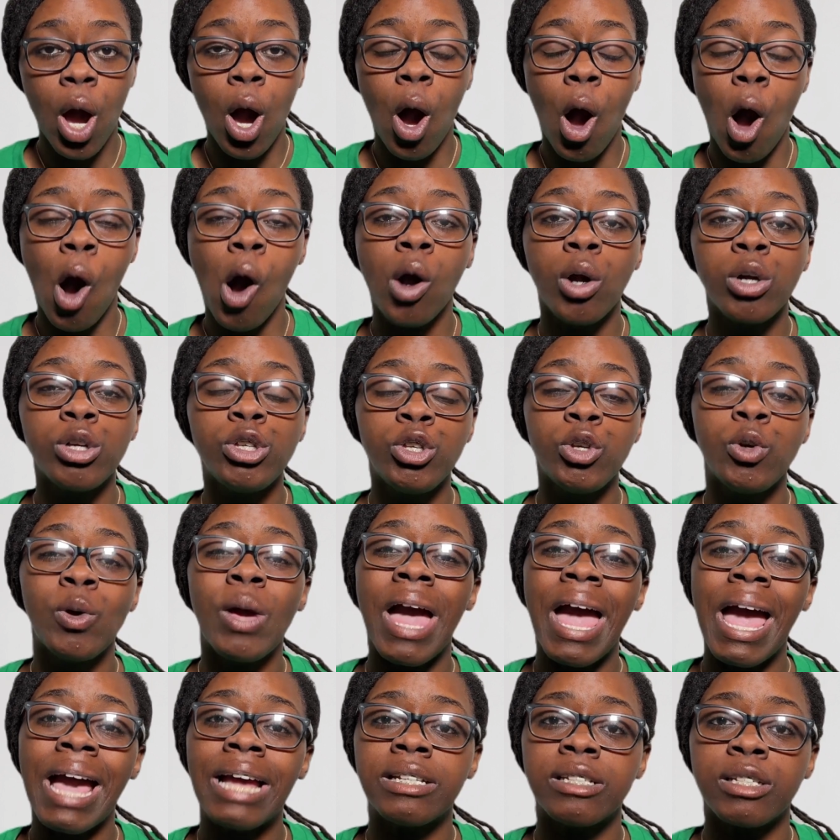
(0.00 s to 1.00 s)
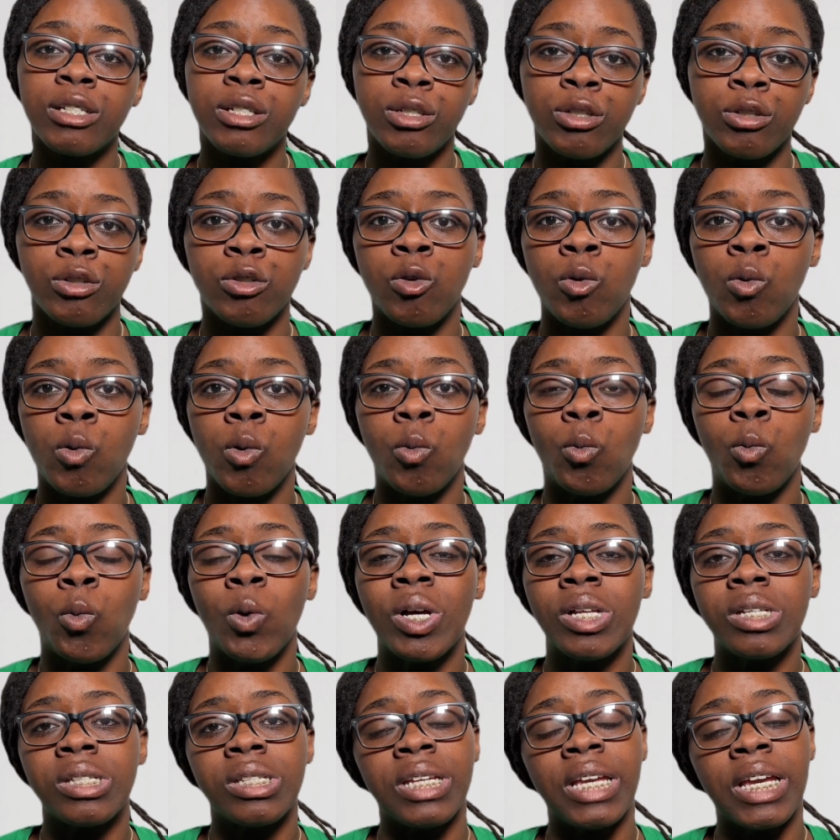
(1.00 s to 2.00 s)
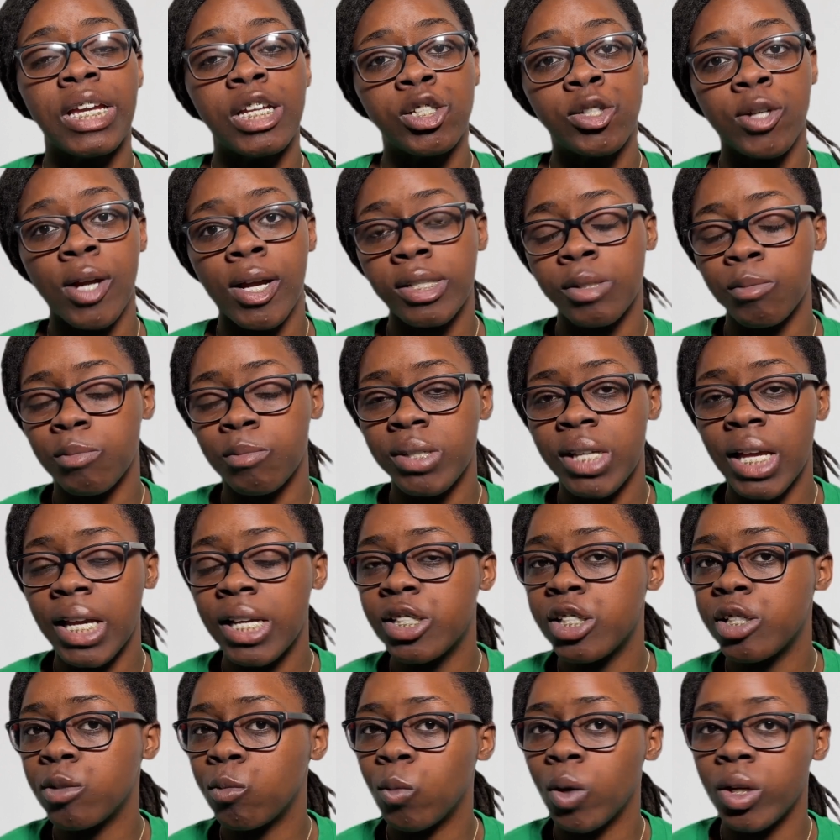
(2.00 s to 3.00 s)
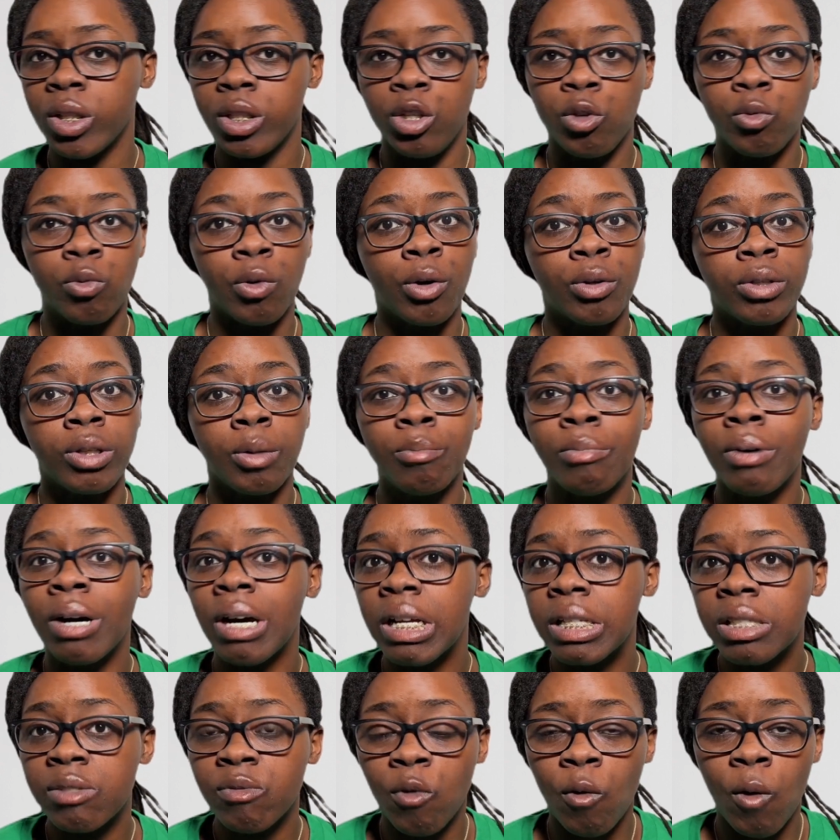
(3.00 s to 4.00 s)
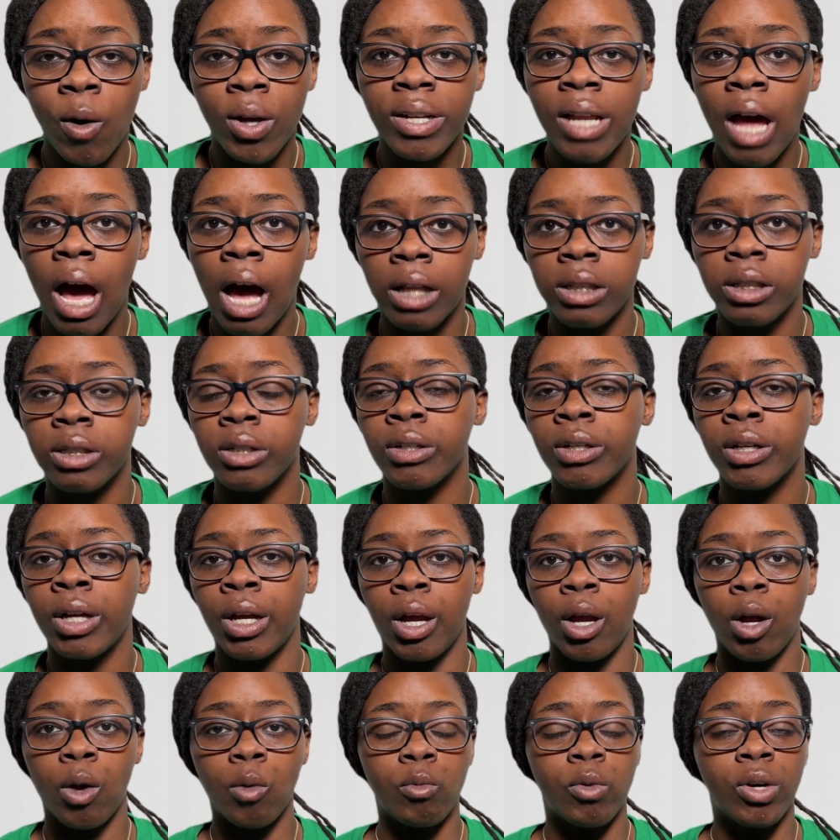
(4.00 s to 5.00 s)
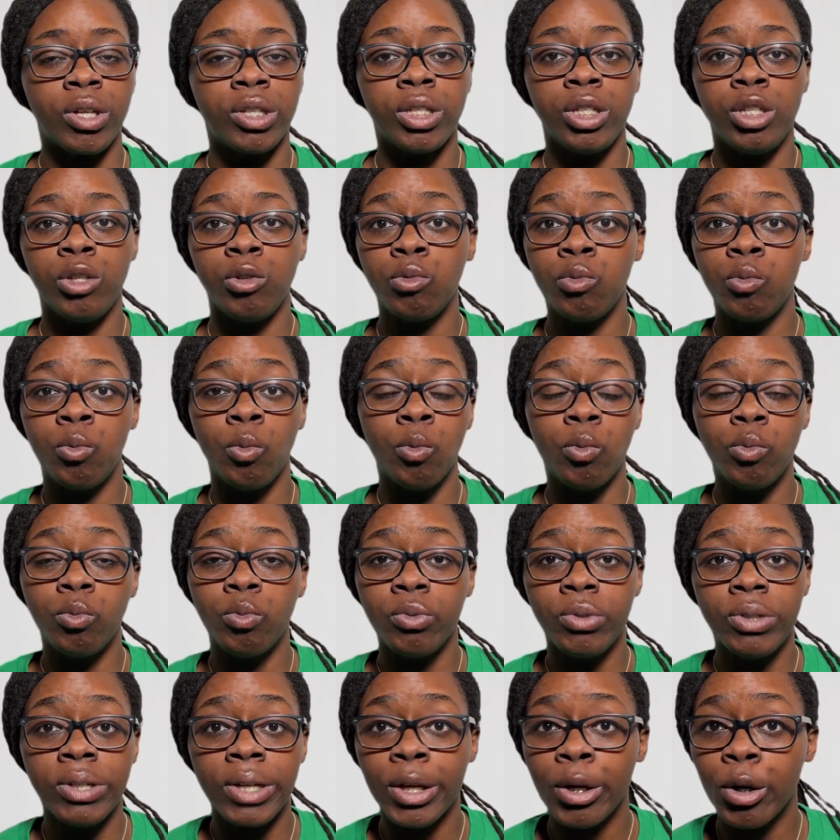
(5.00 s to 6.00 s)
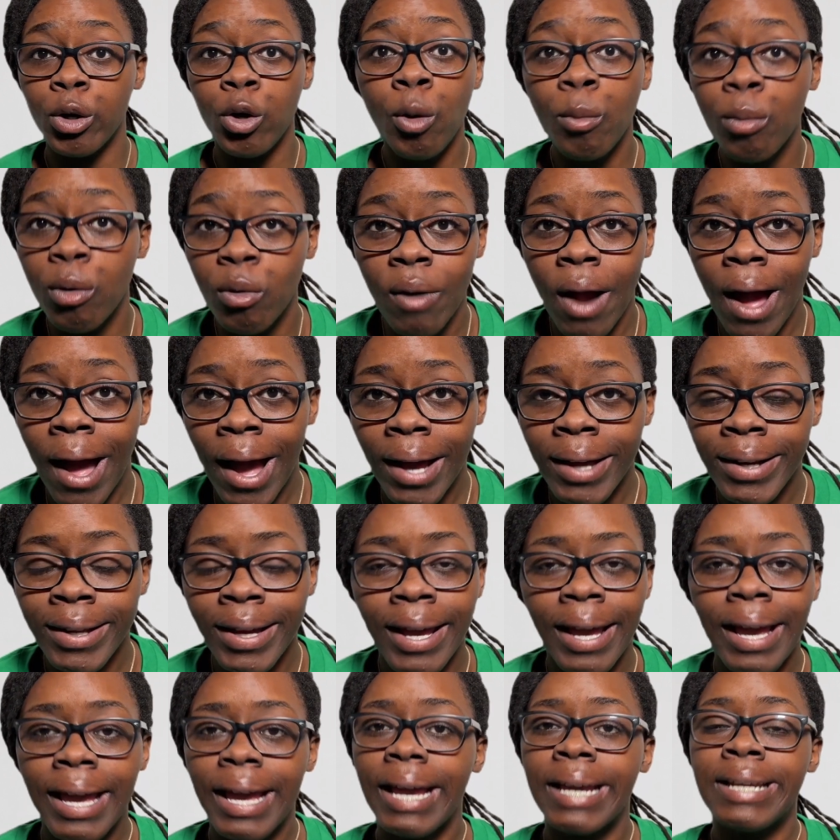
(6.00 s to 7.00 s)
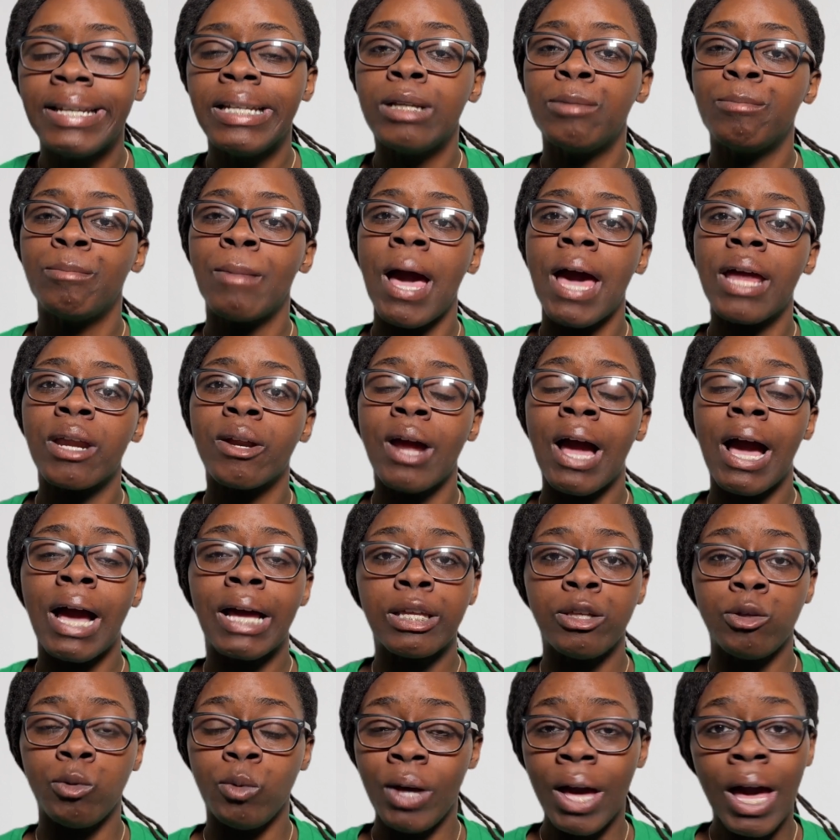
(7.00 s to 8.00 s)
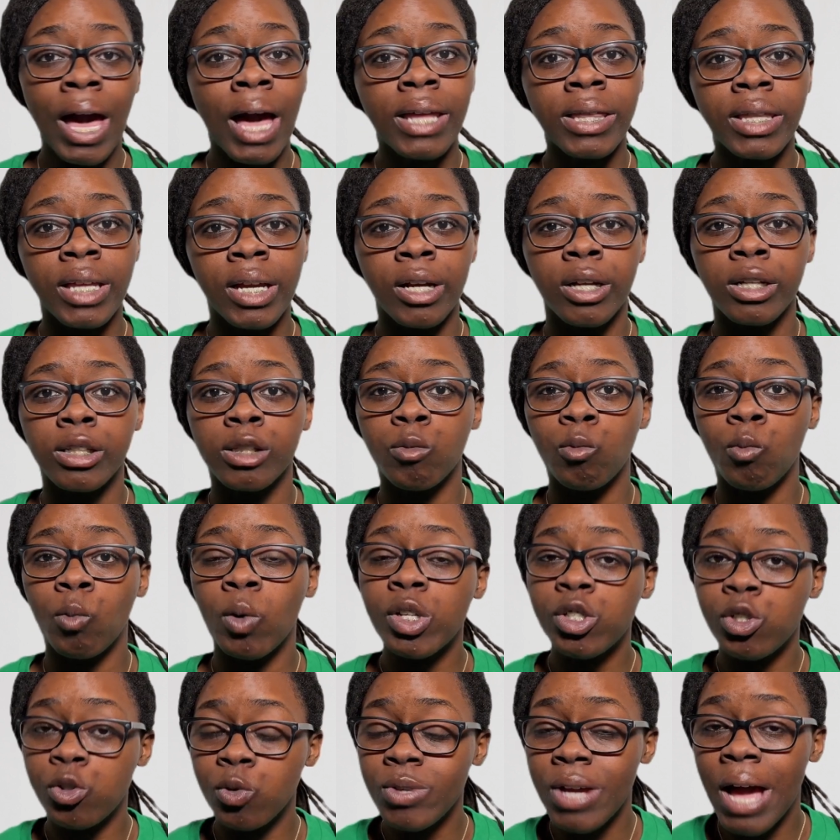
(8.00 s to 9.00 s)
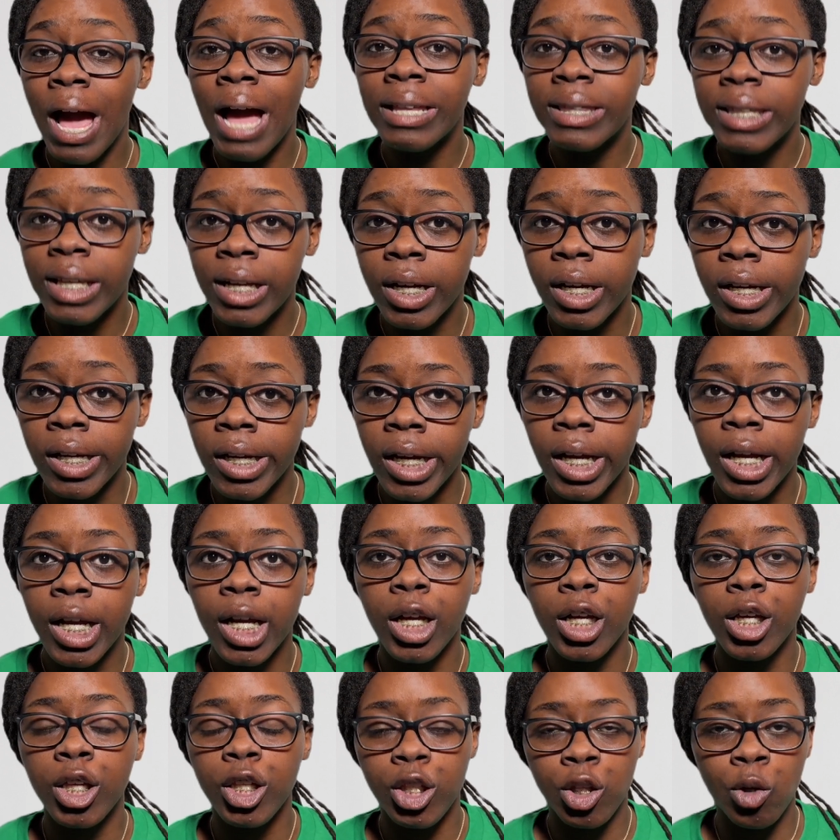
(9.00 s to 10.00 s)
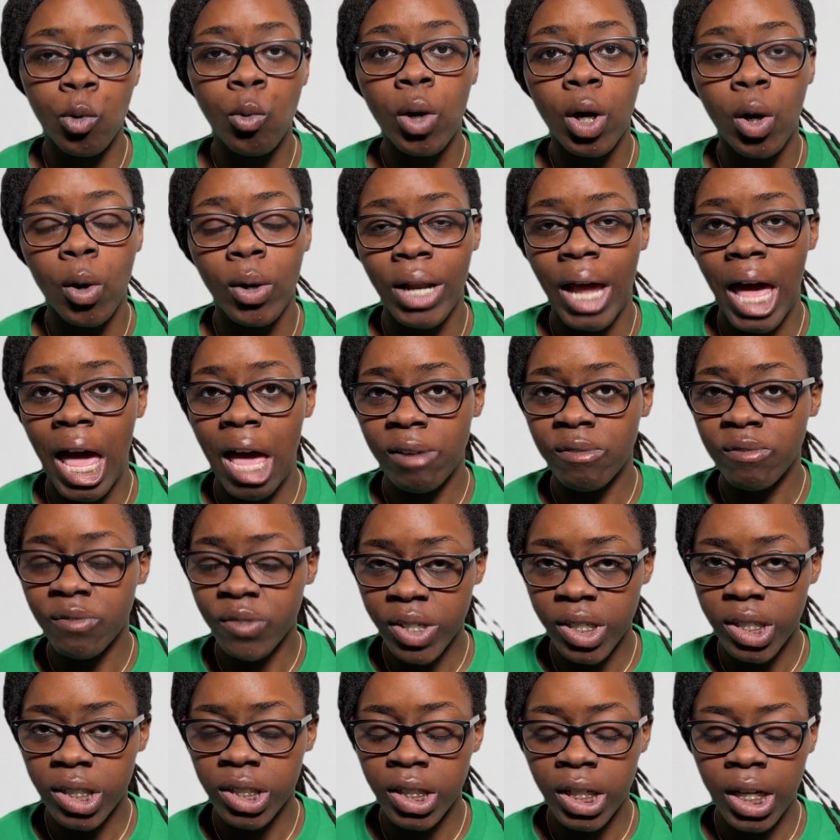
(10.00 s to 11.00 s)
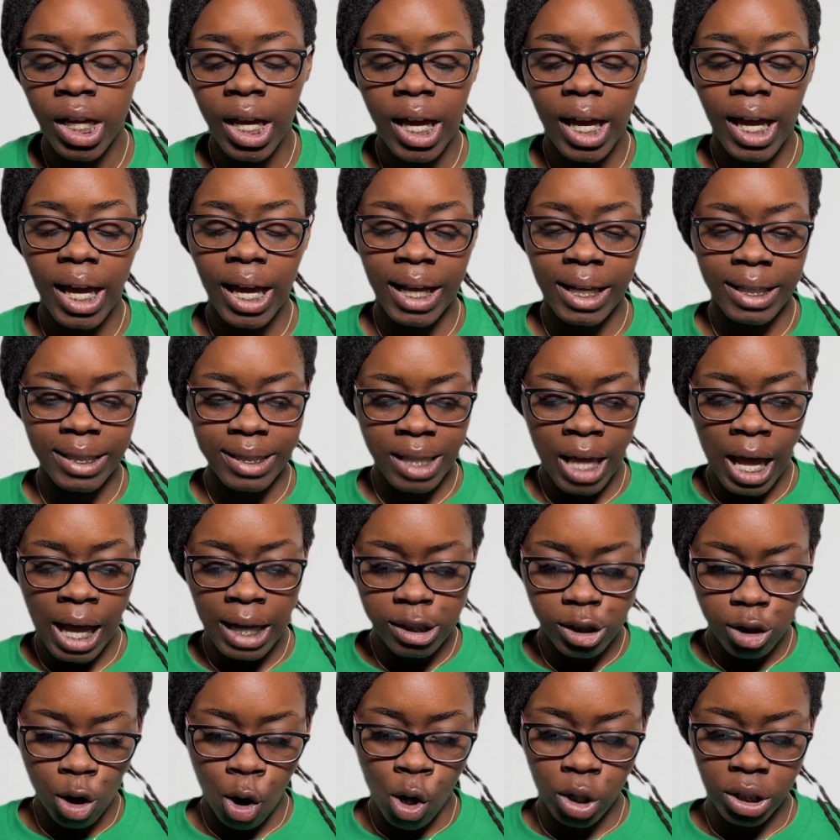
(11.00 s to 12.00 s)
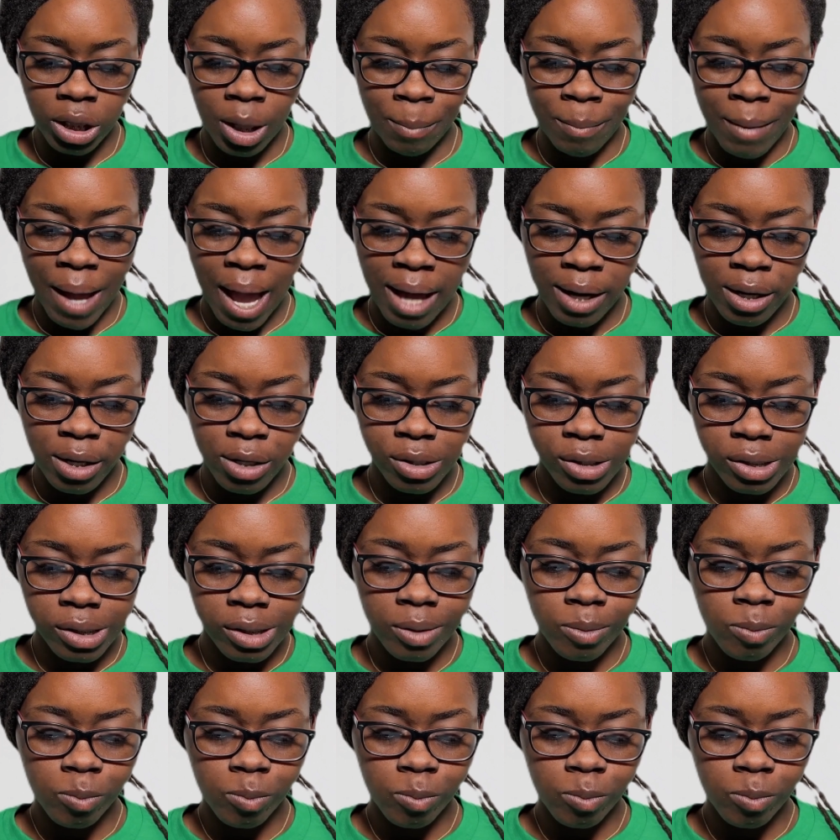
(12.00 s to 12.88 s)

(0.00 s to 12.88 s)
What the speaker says: All you had to do was get transportation, whether you rode the bus for $1, whether you did an Uber ride. It didn't matter how you got there. Once you got there, you were going to have fun, and that's all that matters.